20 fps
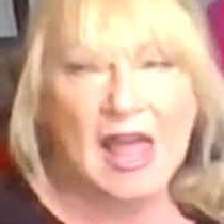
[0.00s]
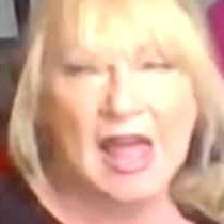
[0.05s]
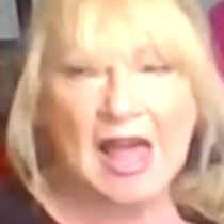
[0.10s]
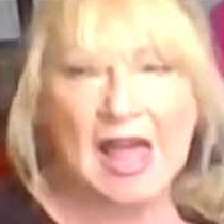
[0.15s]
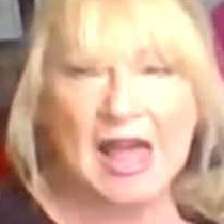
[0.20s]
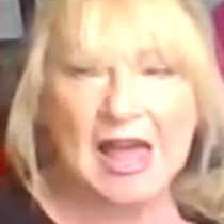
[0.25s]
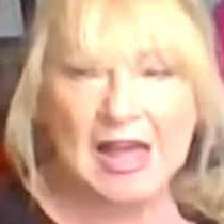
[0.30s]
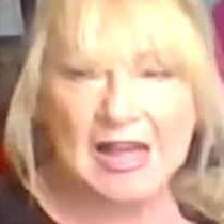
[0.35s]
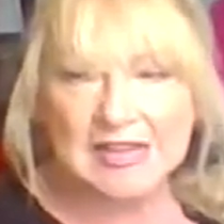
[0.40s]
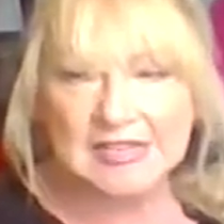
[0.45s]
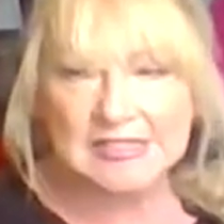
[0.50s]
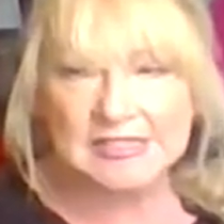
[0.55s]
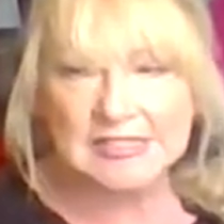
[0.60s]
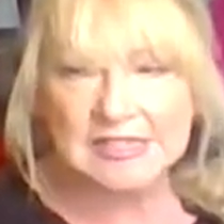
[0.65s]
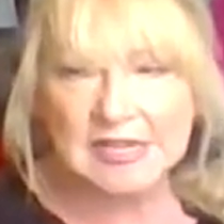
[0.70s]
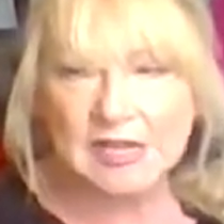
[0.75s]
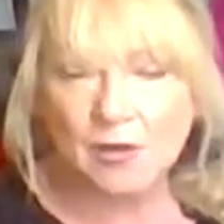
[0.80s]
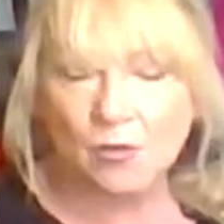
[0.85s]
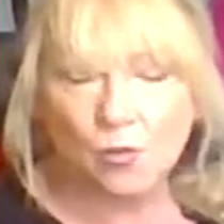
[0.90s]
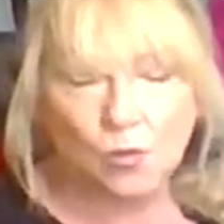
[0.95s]
And
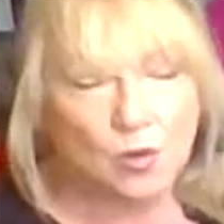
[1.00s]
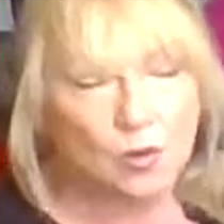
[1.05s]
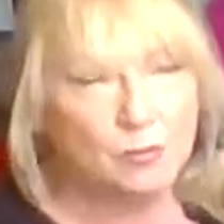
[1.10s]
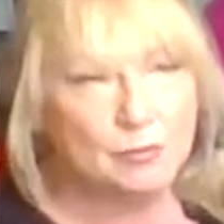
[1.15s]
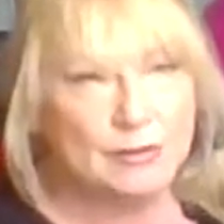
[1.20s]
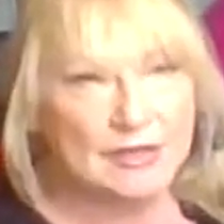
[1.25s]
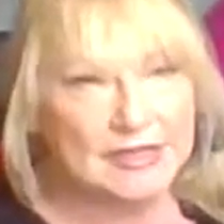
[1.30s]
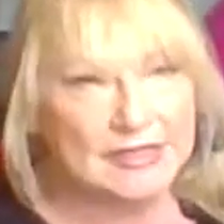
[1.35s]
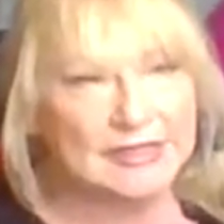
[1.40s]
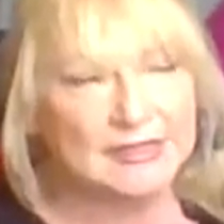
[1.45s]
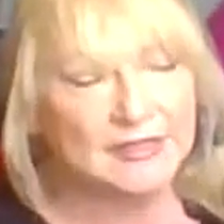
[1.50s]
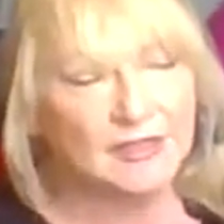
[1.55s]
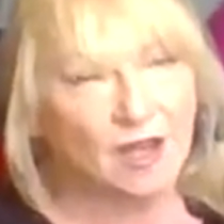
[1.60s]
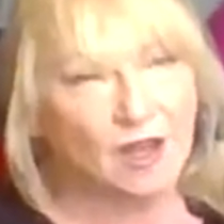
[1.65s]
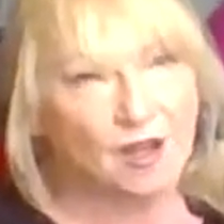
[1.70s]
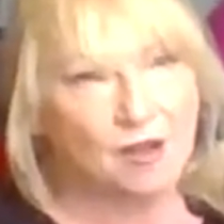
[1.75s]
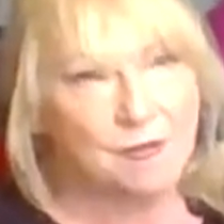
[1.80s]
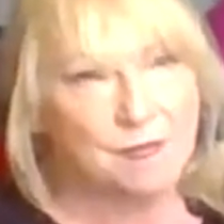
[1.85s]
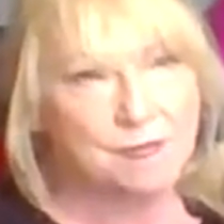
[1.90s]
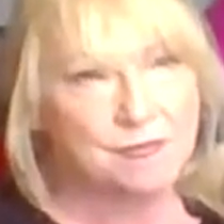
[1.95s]
it will be
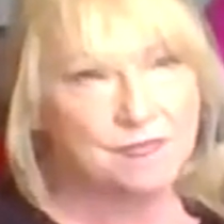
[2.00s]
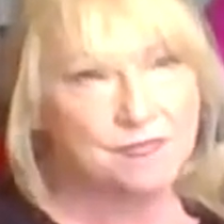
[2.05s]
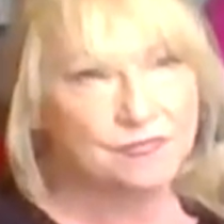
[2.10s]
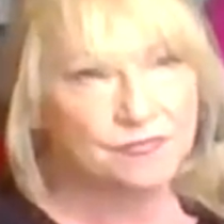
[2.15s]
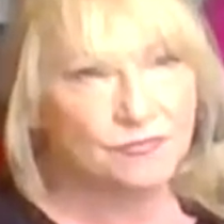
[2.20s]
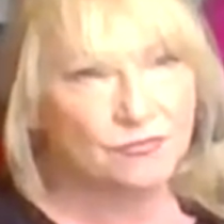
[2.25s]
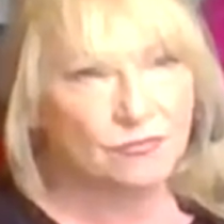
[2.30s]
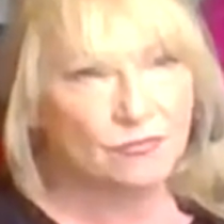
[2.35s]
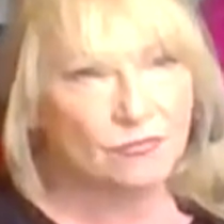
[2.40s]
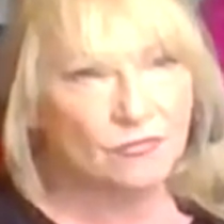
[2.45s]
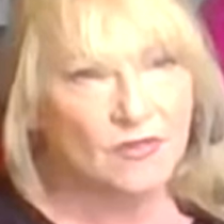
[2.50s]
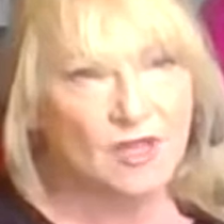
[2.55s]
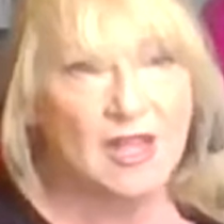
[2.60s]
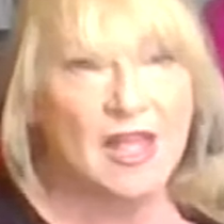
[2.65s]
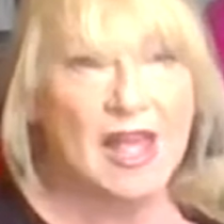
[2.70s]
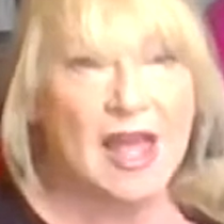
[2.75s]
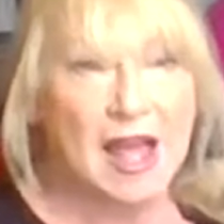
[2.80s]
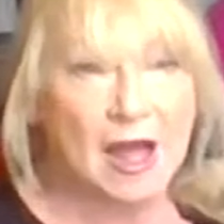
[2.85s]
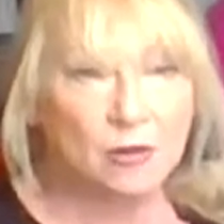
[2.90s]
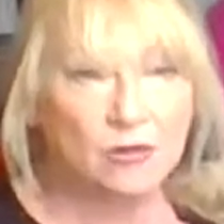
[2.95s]

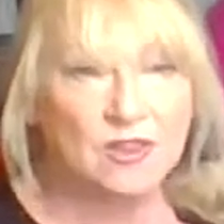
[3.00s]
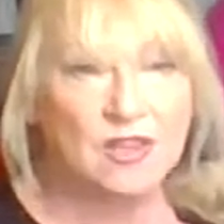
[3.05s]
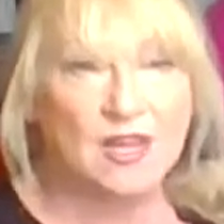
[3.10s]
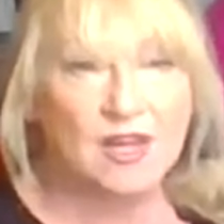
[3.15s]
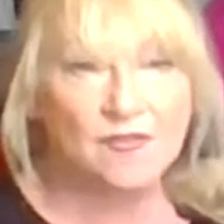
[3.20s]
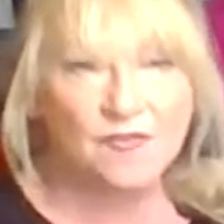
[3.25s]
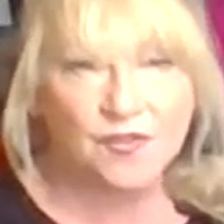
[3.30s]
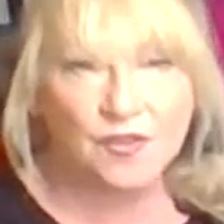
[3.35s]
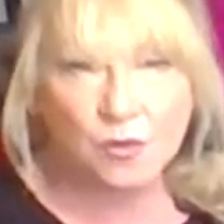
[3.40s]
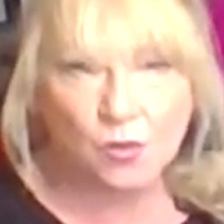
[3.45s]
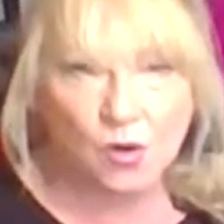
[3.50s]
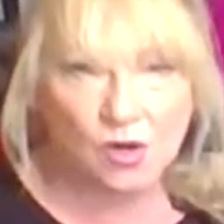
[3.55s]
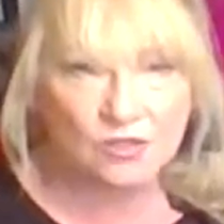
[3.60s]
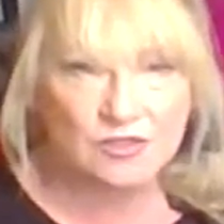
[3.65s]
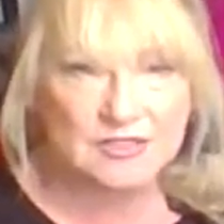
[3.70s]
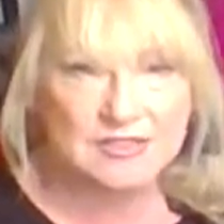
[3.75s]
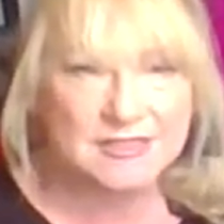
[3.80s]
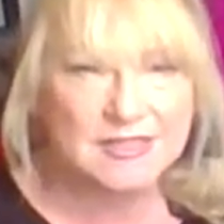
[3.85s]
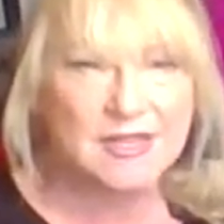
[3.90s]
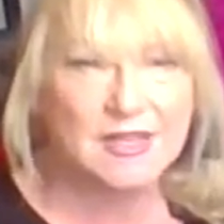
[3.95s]
out there for the world
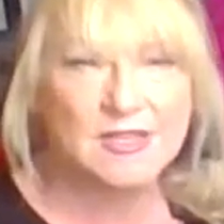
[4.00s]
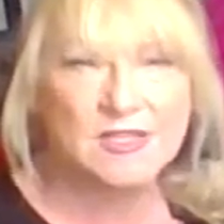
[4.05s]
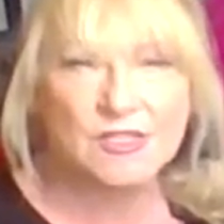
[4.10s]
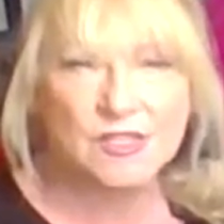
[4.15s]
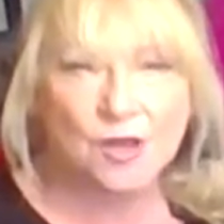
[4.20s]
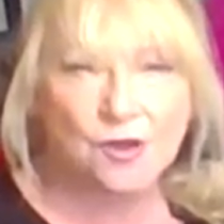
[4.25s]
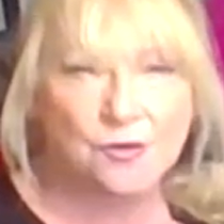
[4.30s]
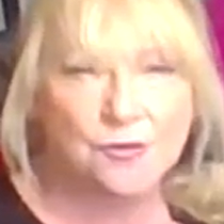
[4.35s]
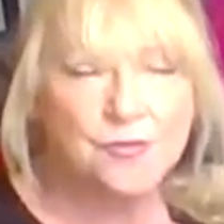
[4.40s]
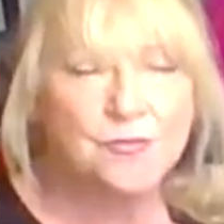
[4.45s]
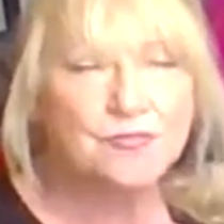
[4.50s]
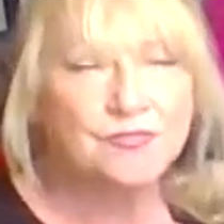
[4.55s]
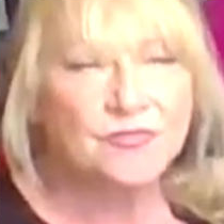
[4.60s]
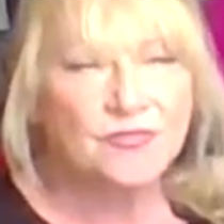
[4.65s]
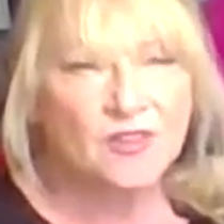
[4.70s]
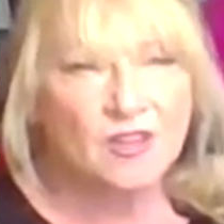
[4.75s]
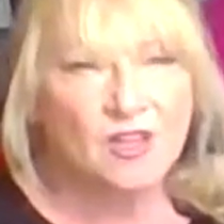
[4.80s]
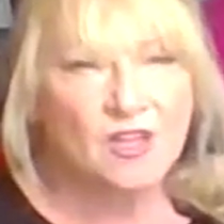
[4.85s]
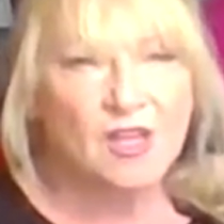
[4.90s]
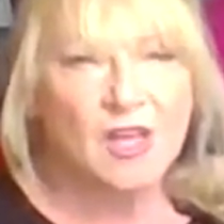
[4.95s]
to see. So,
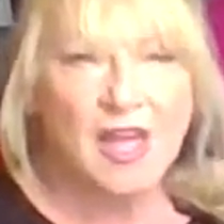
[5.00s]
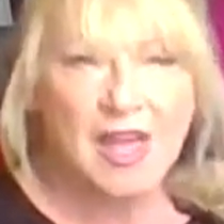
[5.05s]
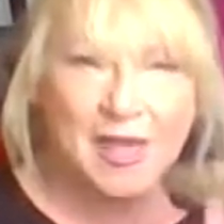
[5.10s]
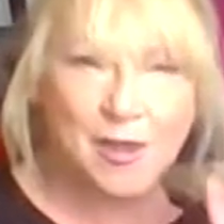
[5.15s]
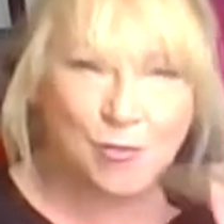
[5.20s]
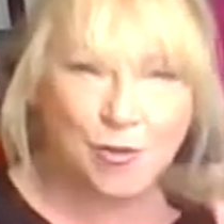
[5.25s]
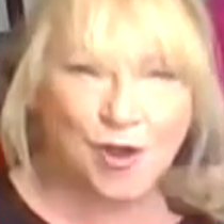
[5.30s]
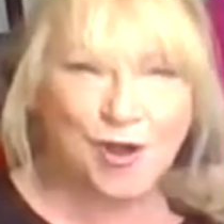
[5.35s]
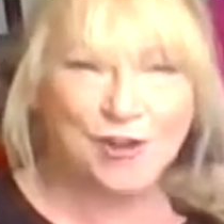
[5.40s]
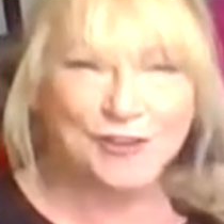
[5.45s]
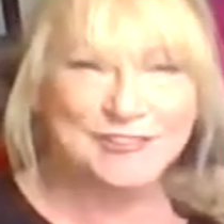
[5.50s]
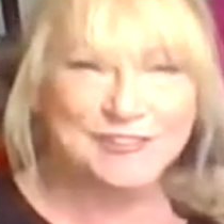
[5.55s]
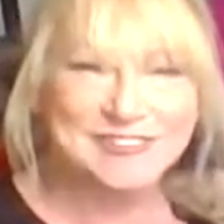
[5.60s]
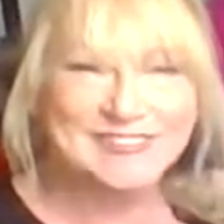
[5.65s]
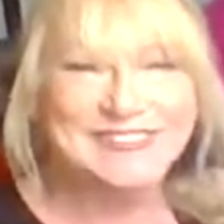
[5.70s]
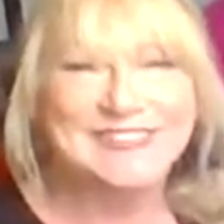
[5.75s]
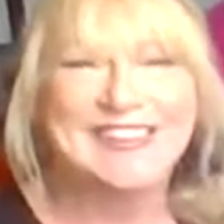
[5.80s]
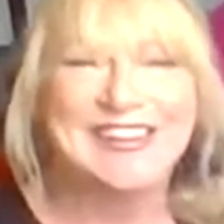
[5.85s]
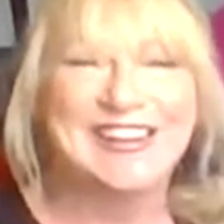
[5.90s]
hey world,